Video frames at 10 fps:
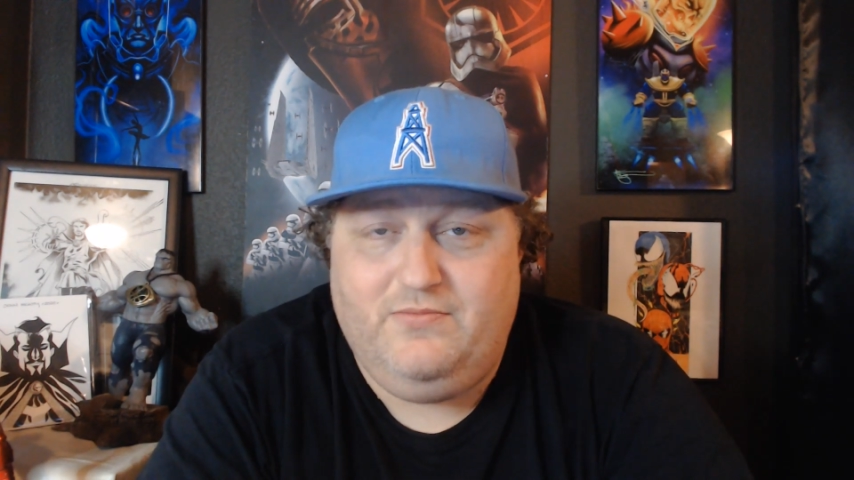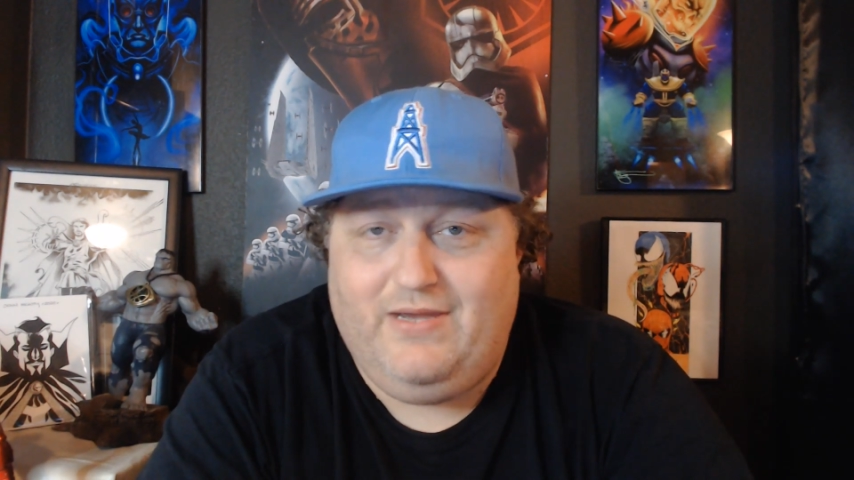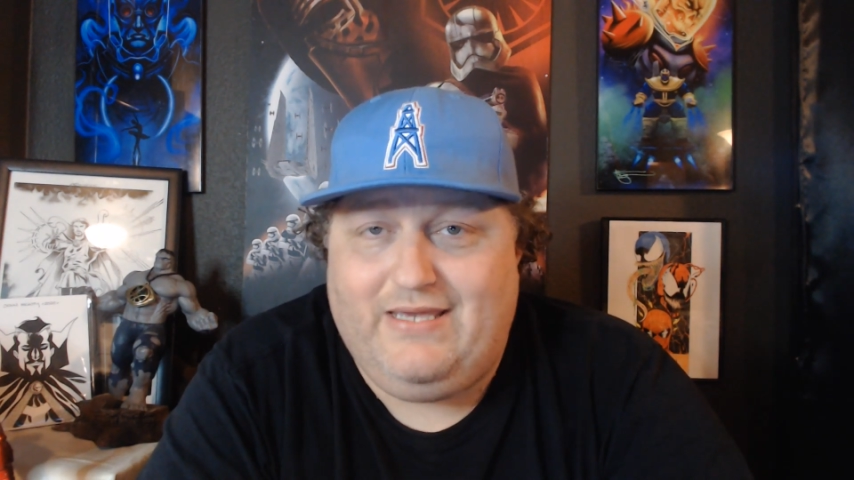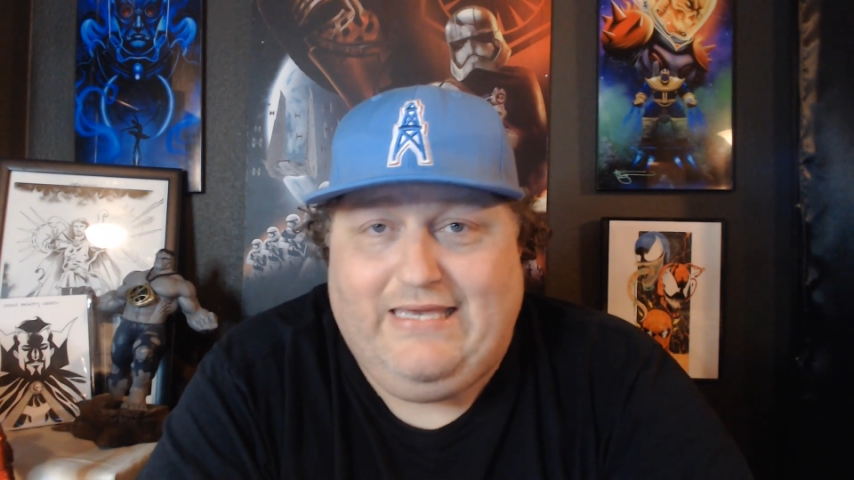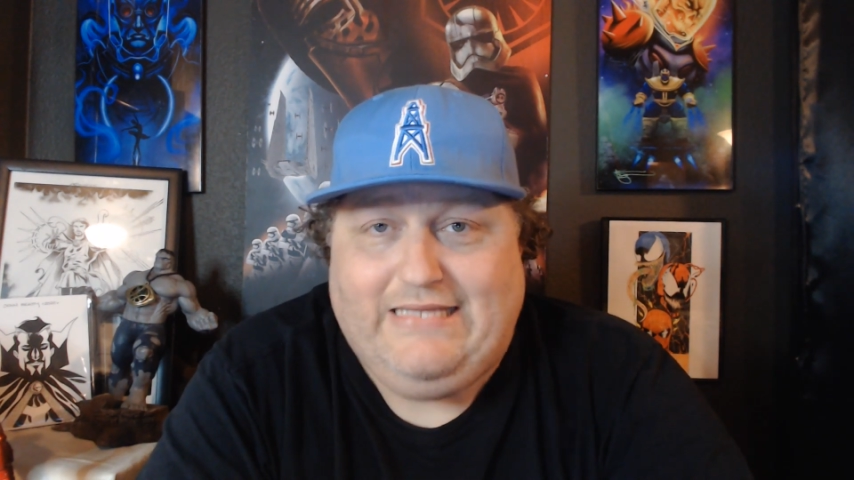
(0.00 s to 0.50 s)

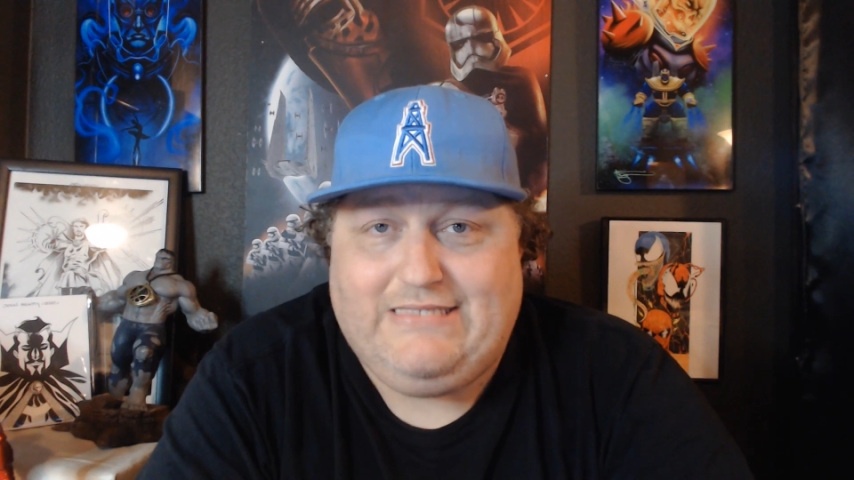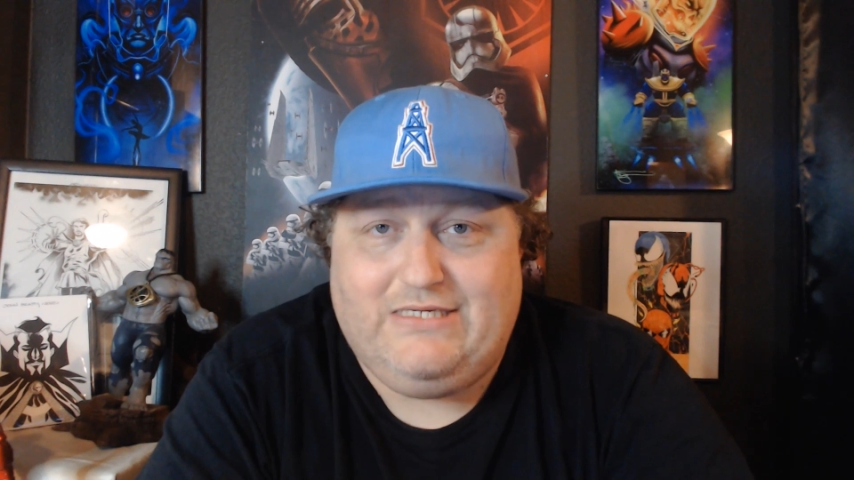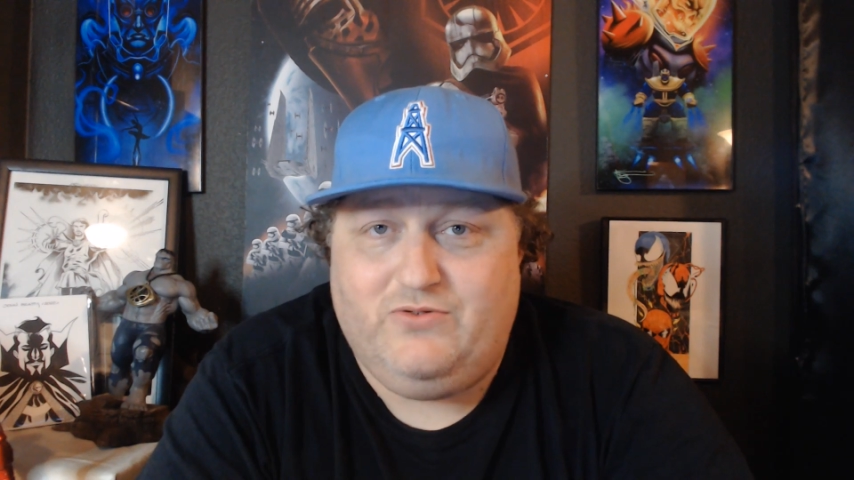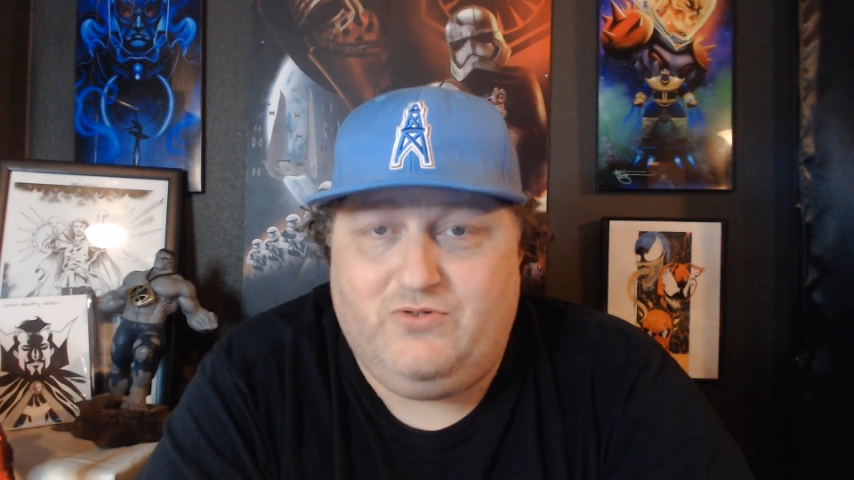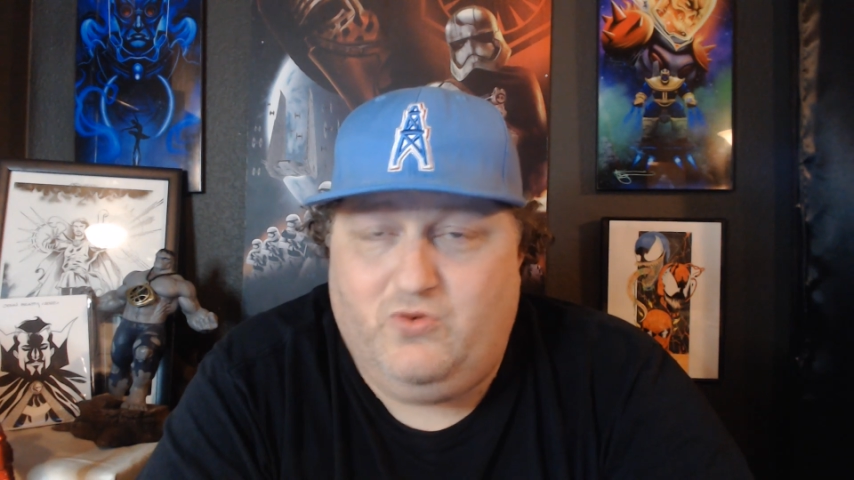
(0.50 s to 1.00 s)
My kids get
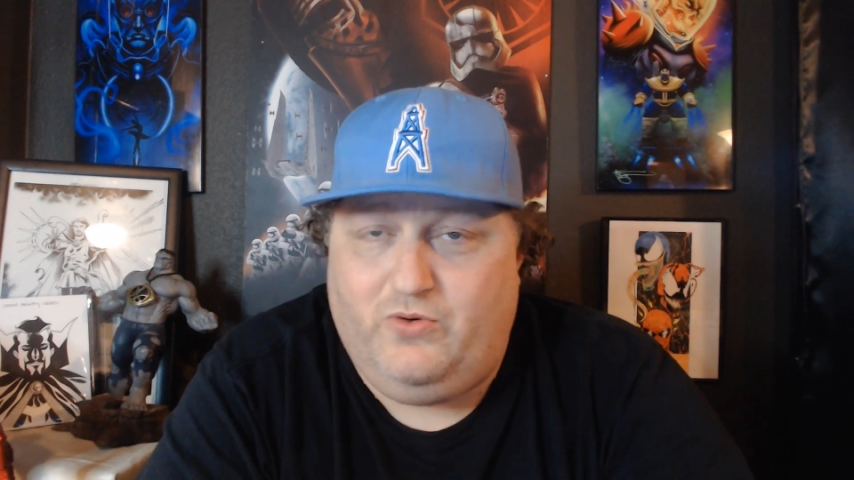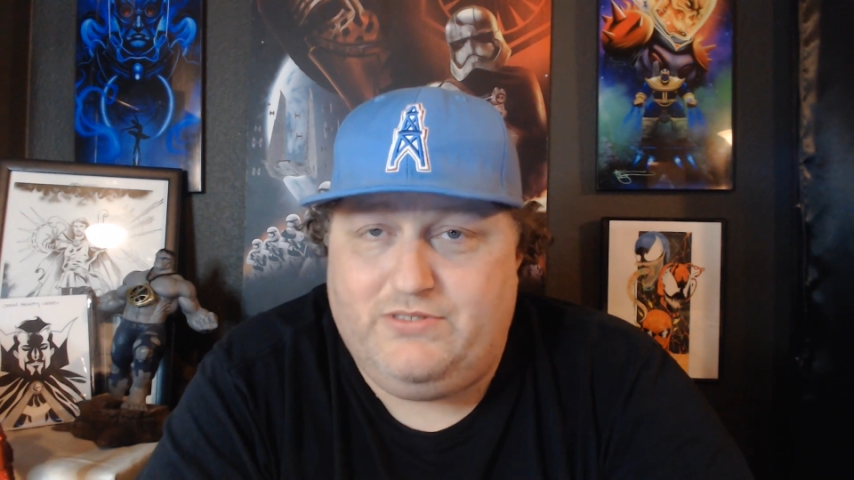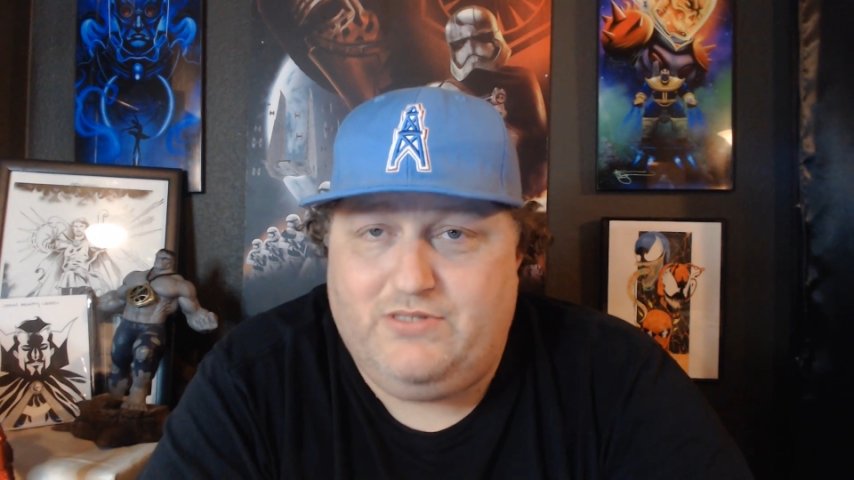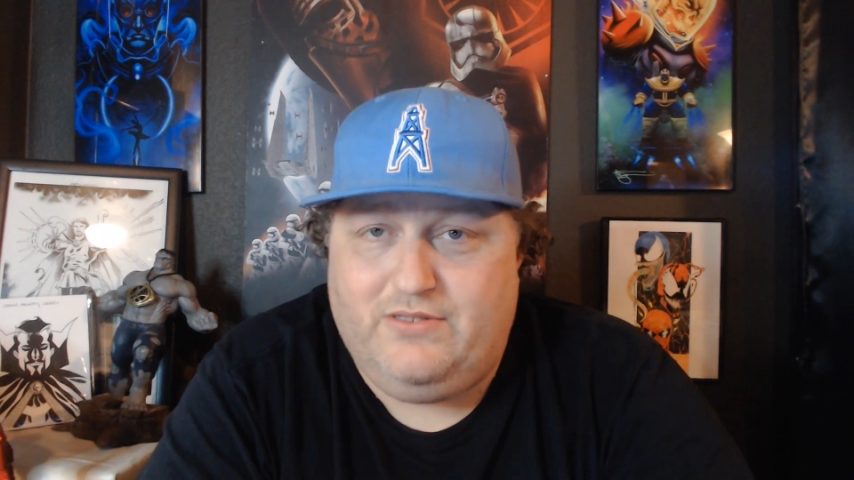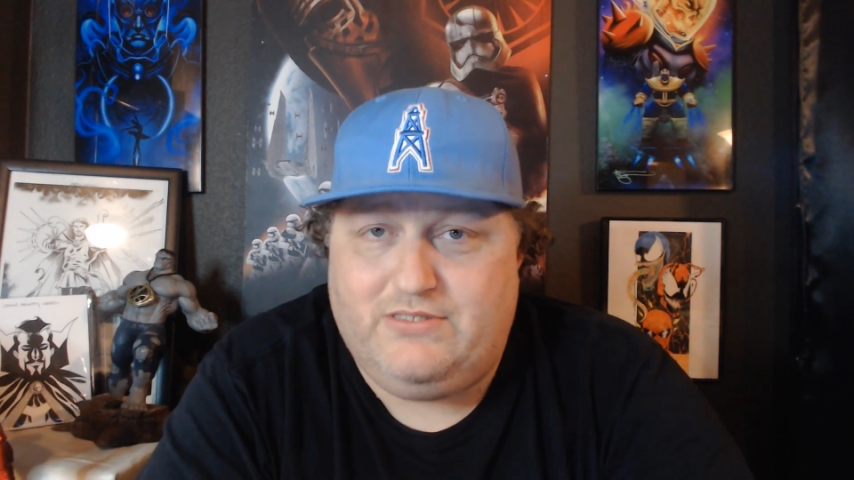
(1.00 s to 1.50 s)
new
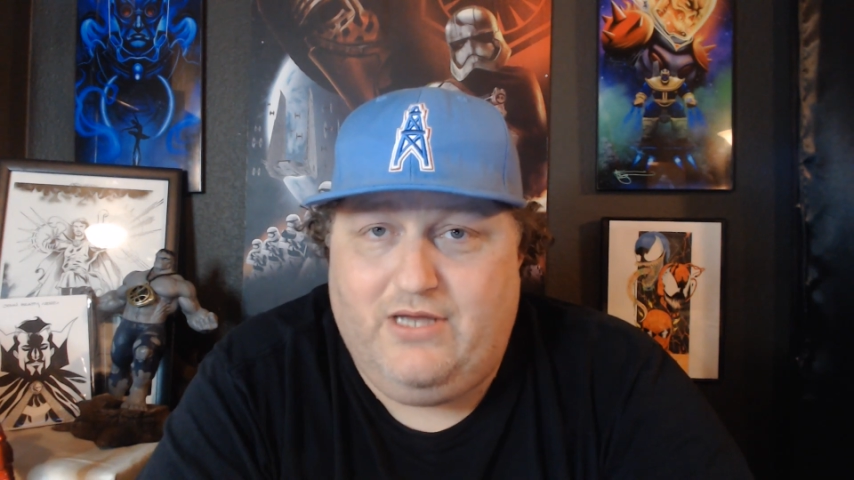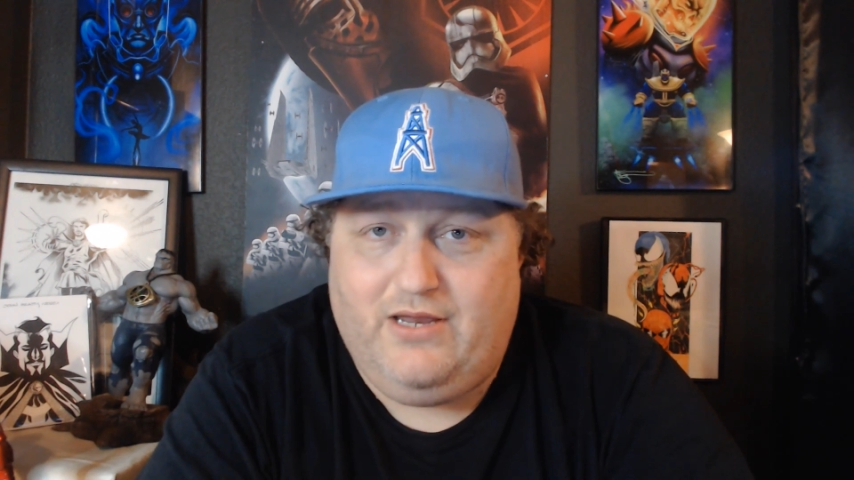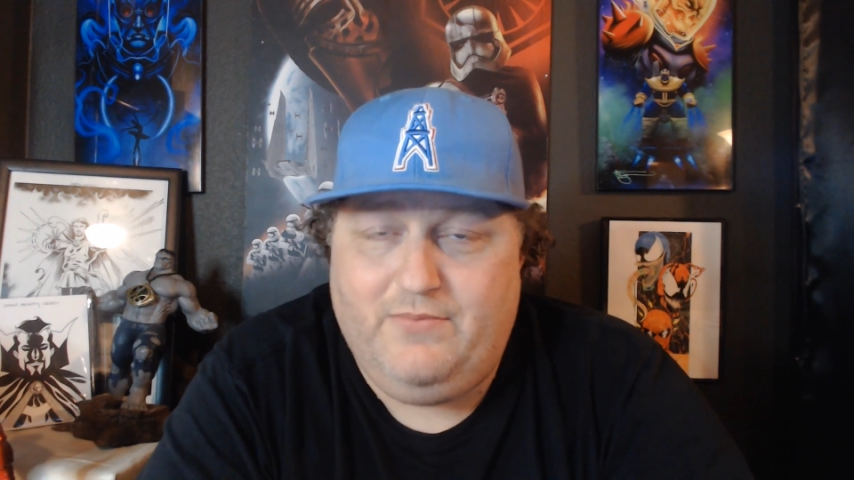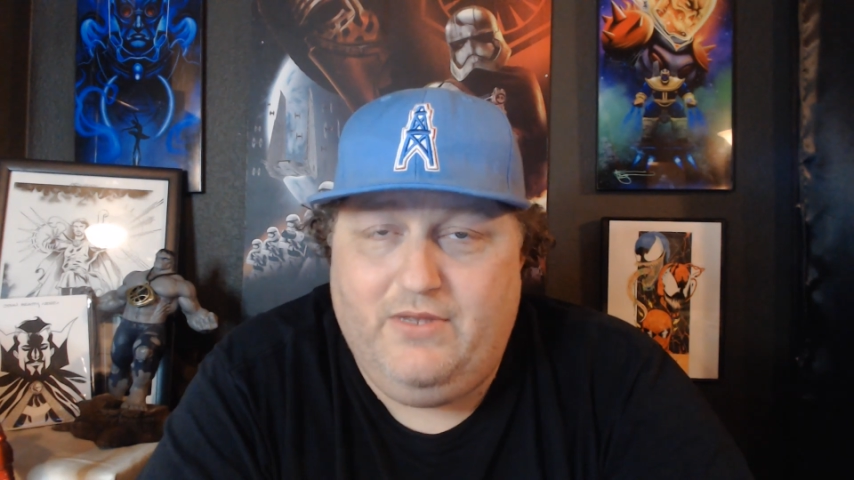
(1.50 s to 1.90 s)
toys all the time.